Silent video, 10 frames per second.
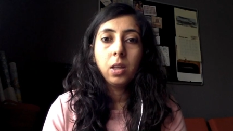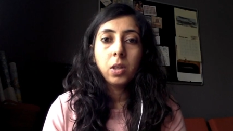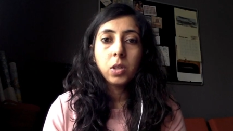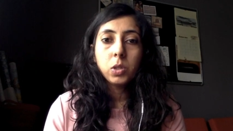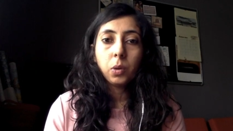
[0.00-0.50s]

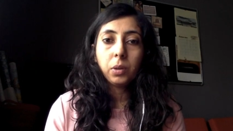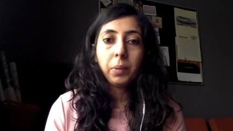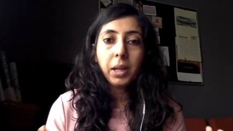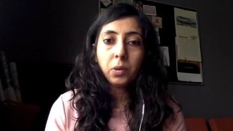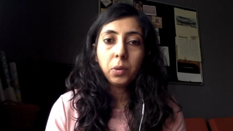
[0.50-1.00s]
So the
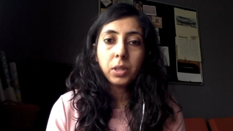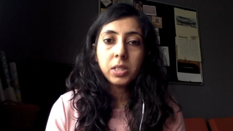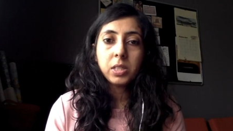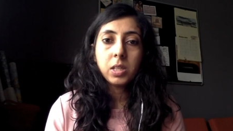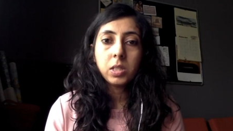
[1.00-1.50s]
way to do
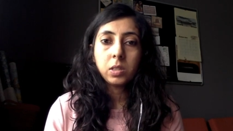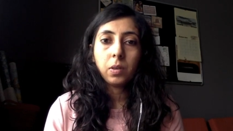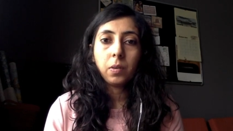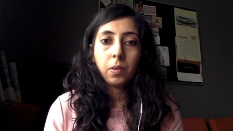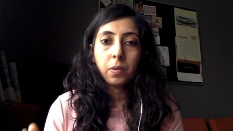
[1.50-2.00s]
this is,
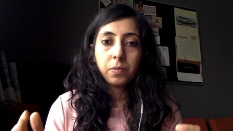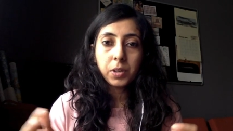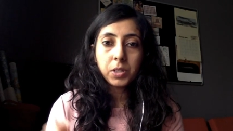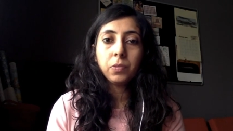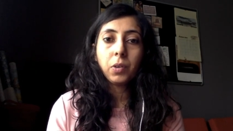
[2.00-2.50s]

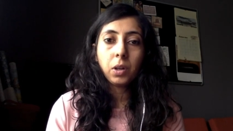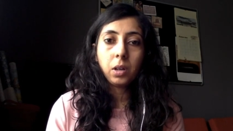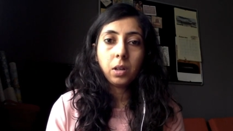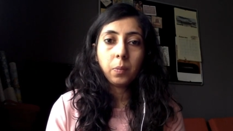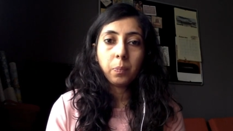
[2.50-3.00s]
first of
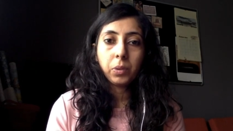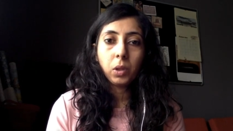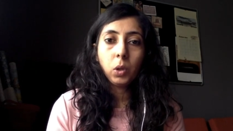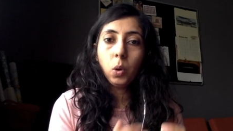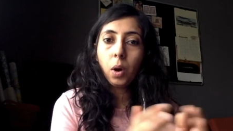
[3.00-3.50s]
all,
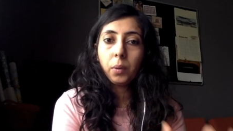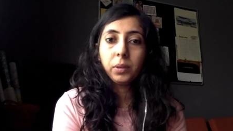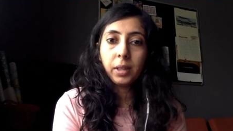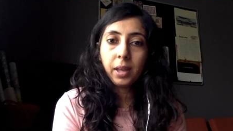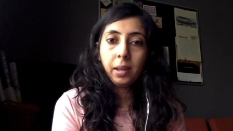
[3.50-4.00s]
go
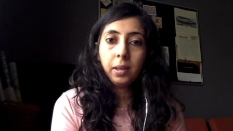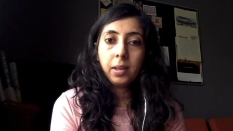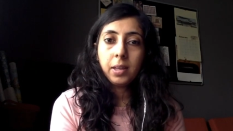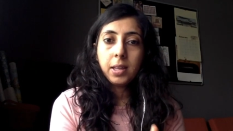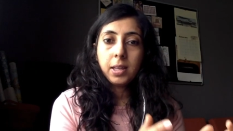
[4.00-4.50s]
out there,
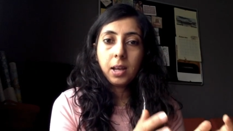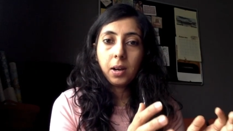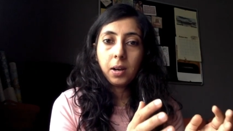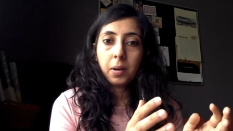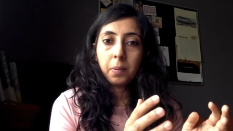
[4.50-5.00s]

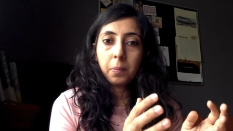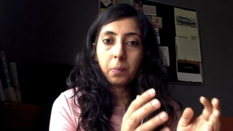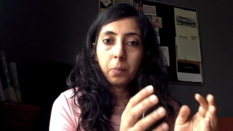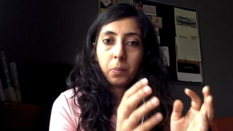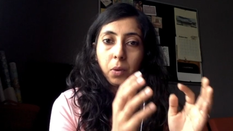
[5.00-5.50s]
uh,
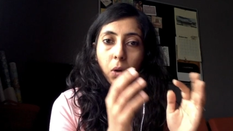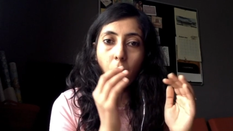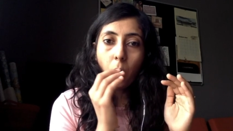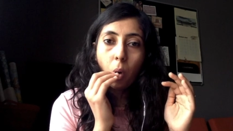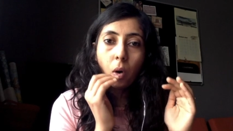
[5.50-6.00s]
put
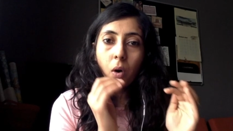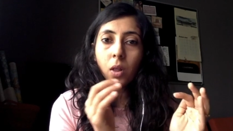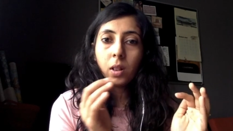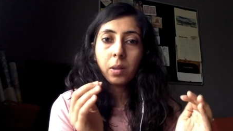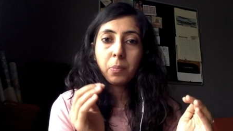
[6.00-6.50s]

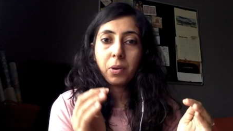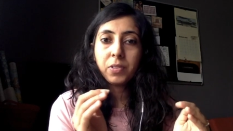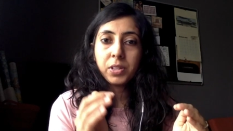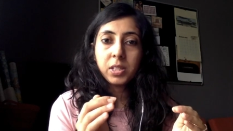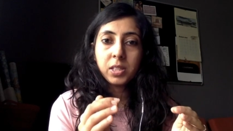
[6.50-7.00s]
all the
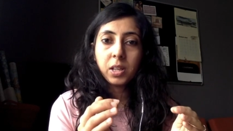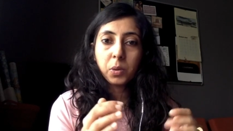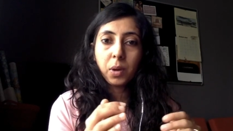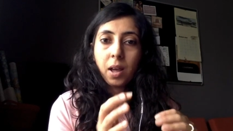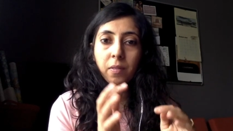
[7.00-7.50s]
preferences that
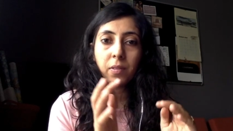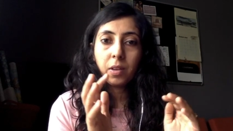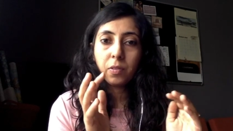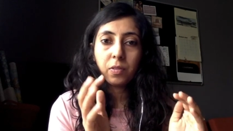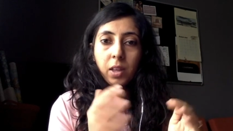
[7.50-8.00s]
you have.
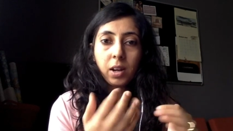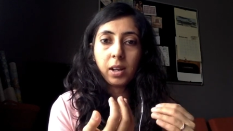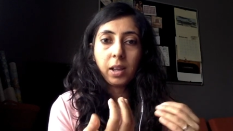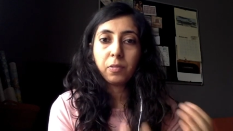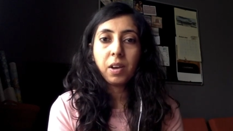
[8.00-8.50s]
If there are
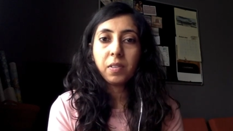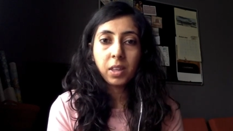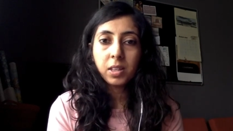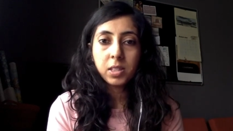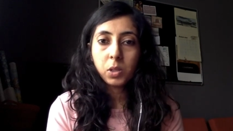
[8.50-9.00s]
like five
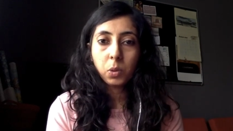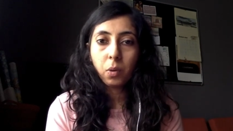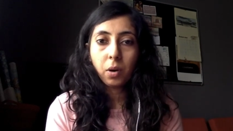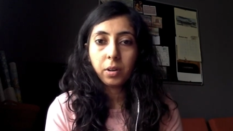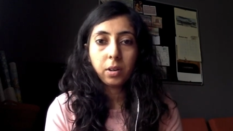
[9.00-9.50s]
things that you
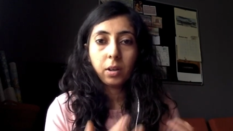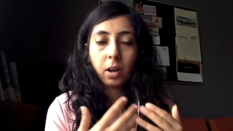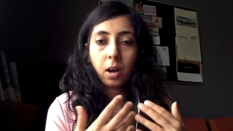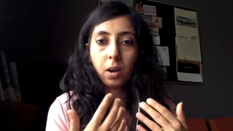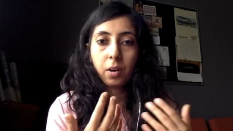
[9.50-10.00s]
want
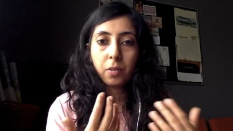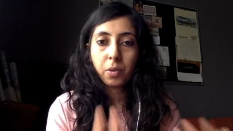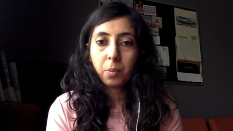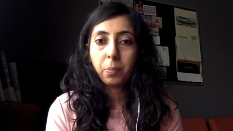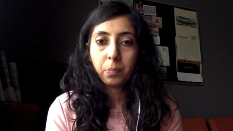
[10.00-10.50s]
uh,
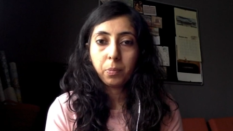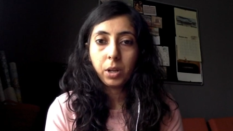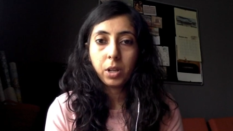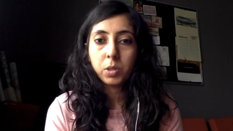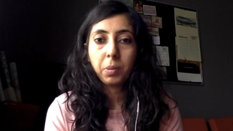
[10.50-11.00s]
from a
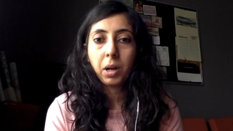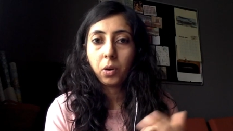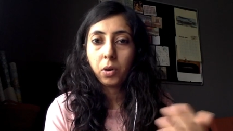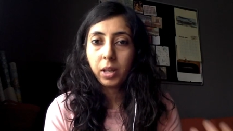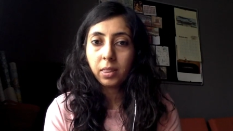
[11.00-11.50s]
potential
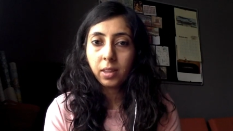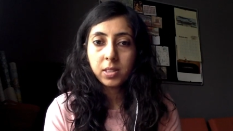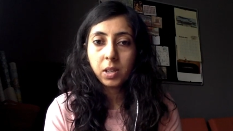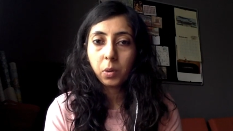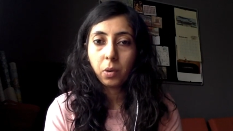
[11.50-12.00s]
partner, or ten things
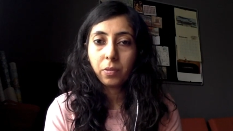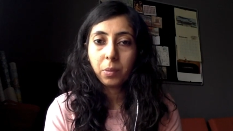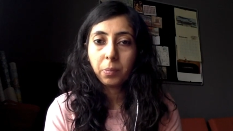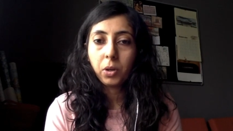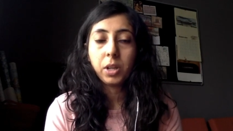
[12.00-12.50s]
that you want
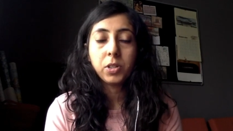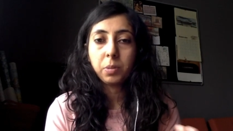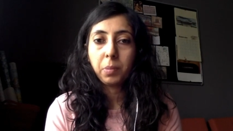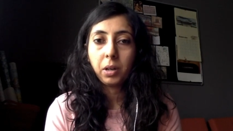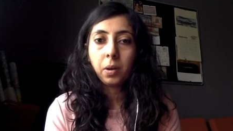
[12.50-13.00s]
from a potential
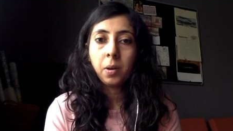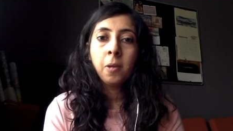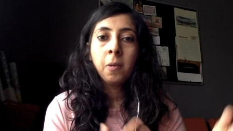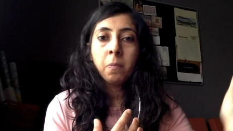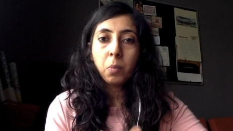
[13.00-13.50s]
partner,
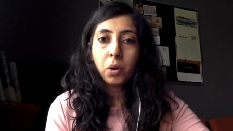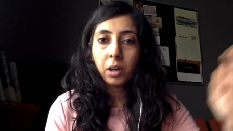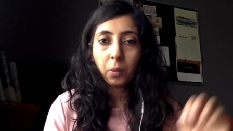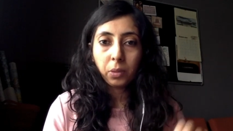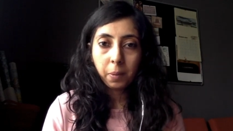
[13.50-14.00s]
put it
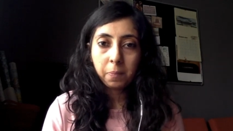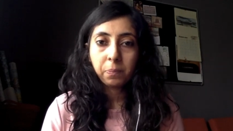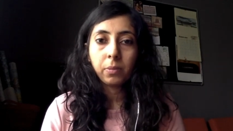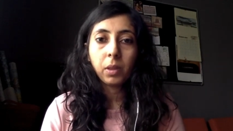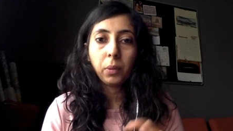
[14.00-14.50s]
out there,
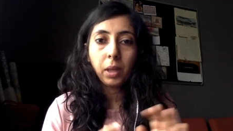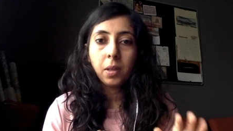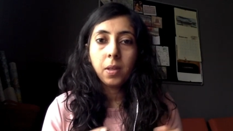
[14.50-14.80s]
okay?